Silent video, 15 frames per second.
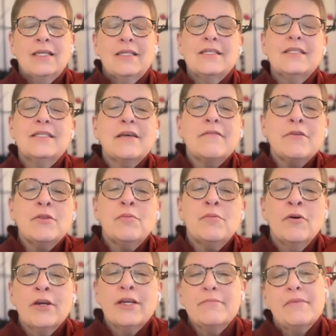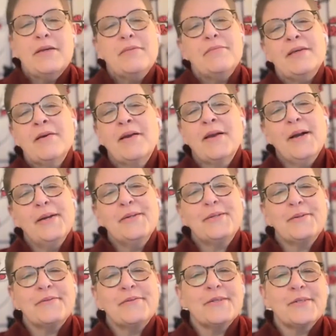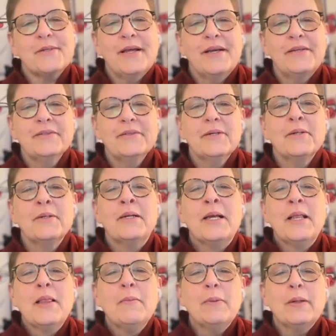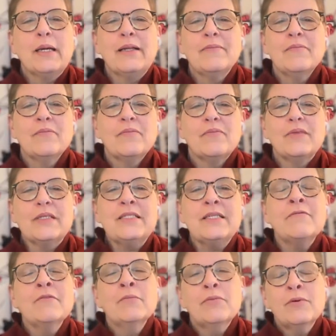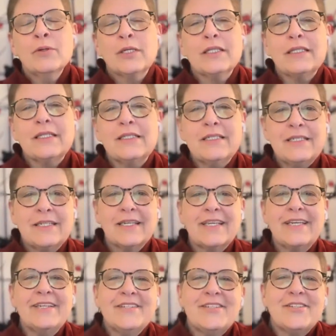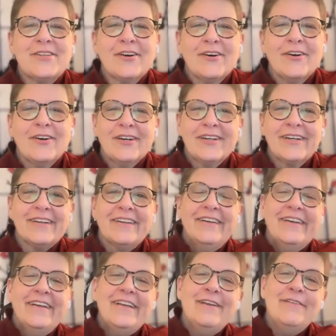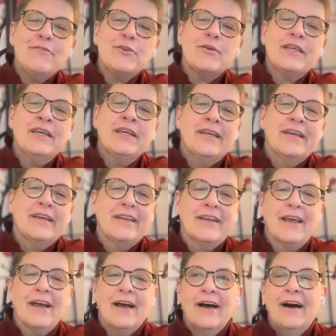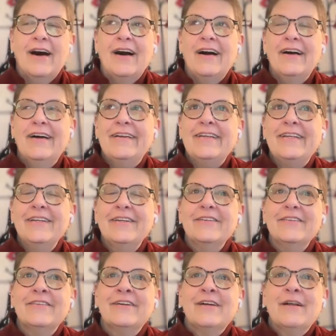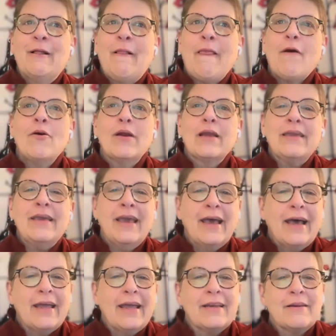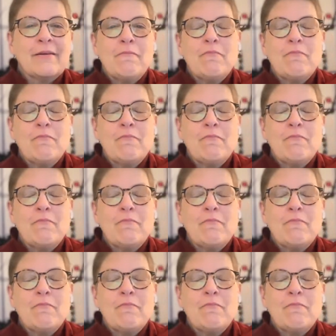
The seventh point may be controversial, I don't know, but the seventh point is to get a dog if you can, uh, you know, or a cat.